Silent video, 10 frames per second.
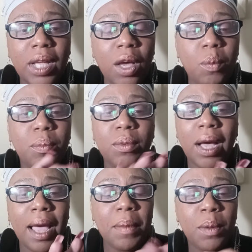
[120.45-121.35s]
help.
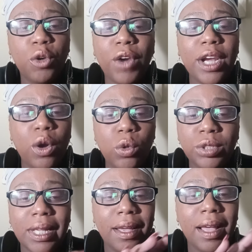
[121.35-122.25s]
I'm a great
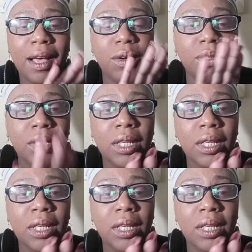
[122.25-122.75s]
host. I'll